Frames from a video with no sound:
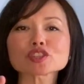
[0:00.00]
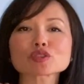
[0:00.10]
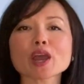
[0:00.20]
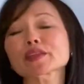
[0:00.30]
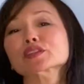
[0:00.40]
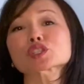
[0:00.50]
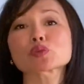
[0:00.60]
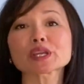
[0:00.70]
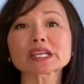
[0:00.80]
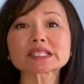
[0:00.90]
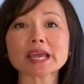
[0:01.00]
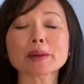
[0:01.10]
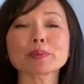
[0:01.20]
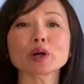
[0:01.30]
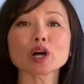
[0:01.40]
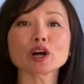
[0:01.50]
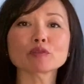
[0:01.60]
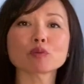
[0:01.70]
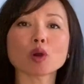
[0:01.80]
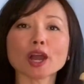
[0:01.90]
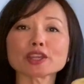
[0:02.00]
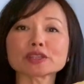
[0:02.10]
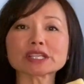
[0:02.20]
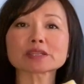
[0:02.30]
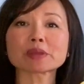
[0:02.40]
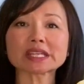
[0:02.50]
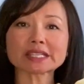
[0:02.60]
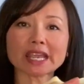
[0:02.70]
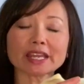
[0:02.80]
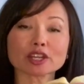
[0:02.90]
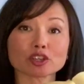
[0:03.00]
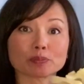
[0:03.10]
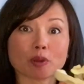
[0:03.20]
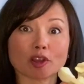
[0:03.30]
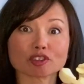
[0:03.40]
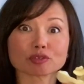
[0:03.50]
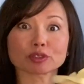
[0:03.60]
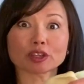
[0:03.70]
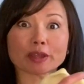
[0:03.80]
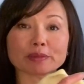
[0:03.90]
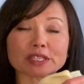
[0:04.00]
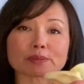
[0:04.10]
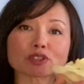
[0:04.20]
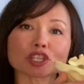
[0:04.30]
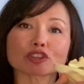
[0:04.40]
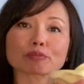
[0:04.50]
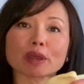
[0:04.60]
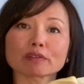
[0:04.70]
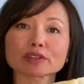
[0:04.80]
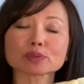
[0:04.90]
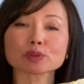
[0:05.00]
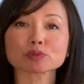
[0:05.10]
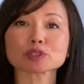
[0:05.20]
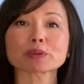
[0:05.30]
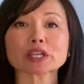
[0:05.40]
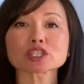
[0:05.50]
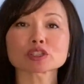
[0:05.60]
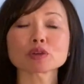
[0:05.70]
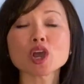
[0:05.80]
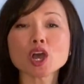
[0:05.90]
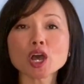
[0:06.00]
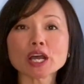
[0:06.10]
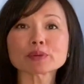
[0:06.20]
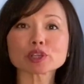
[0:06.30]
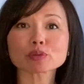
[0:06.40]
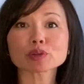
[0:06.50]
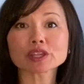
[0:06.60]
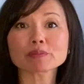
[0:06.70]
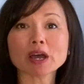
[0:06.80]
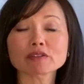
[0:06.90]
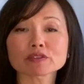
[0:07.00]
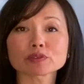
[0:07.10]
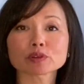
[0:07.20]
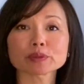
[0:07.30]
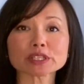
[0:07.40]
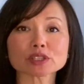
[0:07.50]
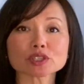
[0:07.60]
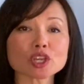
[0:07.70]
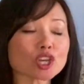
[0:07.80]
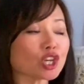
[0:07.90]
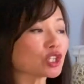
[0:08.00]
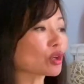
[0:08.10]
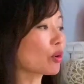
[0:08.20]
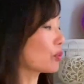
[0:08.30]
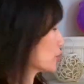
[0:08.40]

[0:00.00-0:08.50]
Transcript: to try this quick example of why you need to maintain a good postural alignment, especially in your pelvis with respect to recruiting the pelvic floor muscles. So